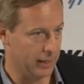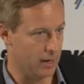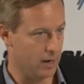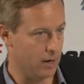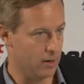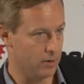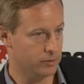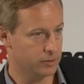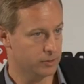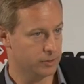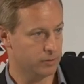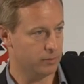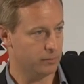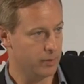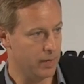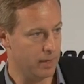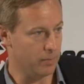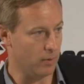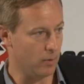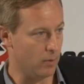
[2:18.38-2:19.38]
knows,
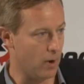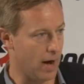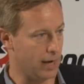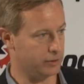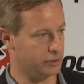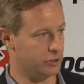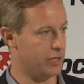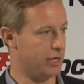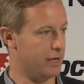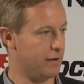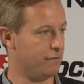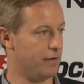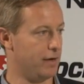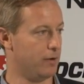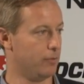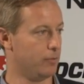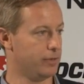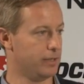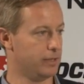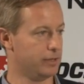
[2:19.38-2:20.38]
people watch TV
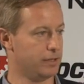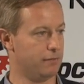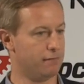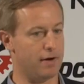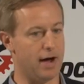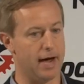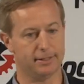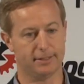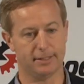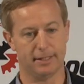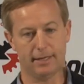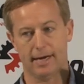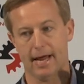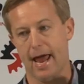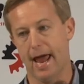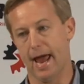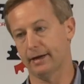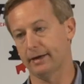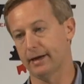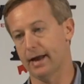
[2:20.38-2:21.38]
with this device in
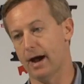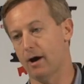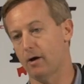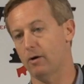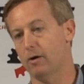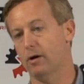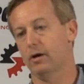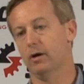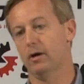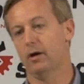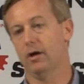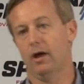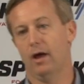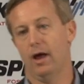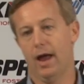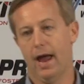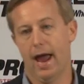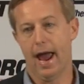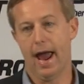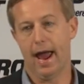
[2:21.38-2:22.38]
hand now.
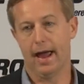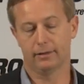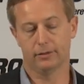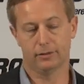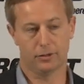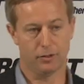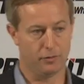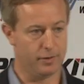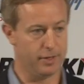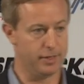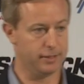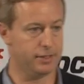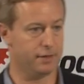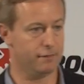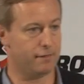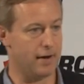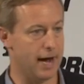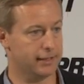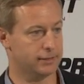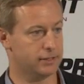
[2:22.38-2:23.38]
And so this
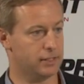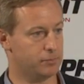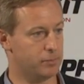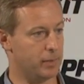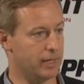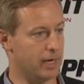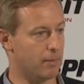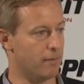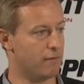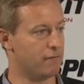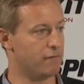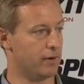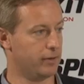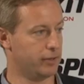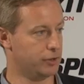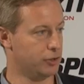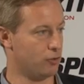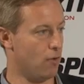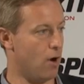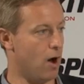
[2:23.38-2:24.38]
device has become a very
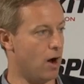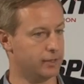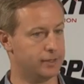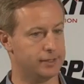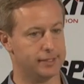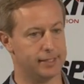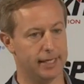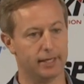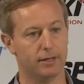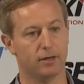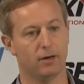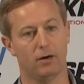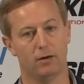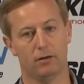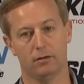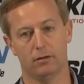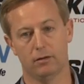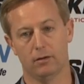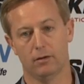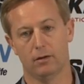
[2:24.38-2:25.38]
strong
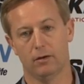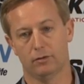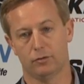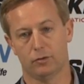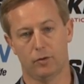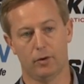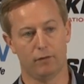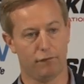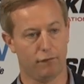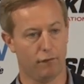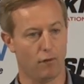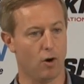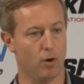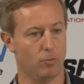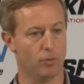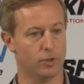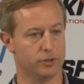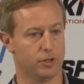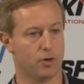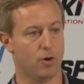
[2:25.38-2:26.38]
signal to inform
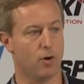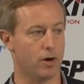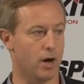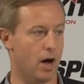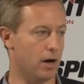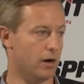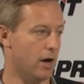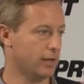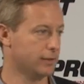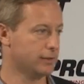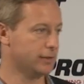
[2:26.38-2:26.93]
what's going on